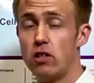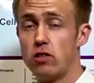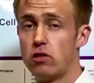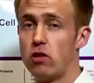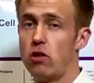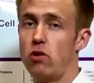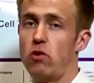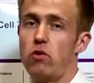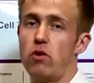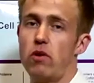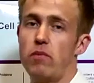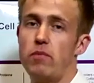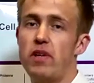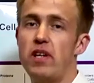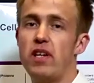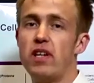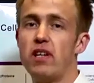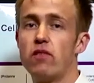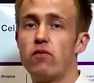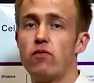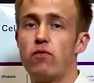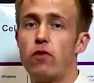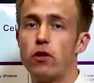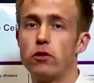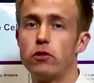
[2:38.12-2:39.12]
So
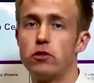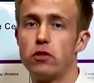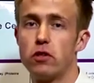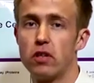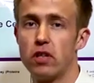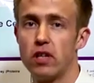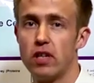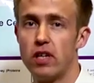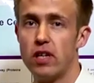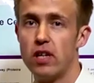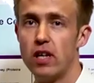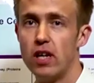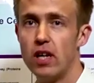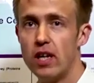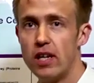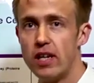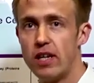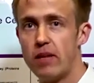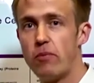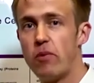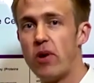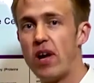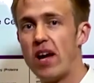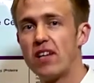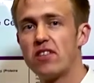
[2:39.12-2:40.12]
meaning functionally,
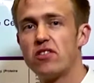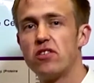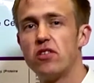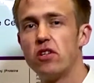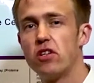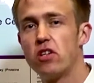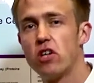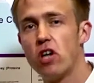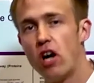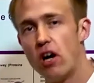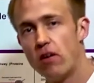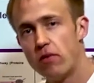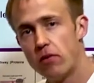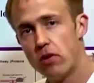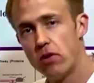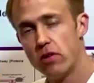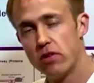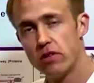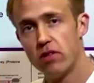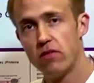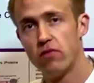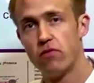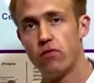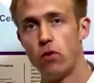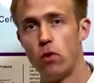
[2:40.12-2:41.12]
did we actually
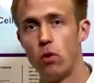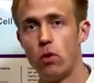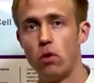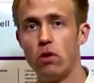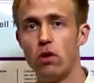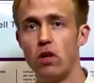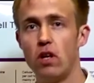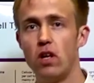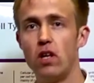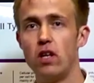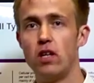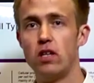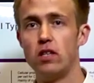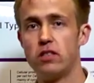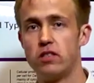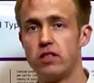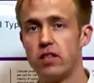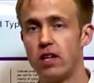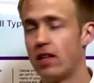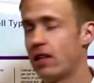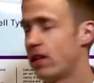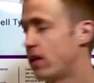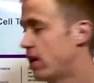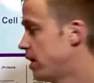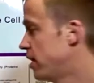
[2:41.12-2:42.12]
cover the full
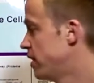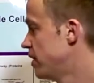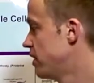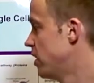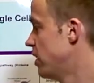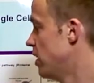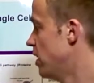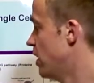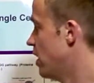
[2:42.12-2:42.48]
cell line?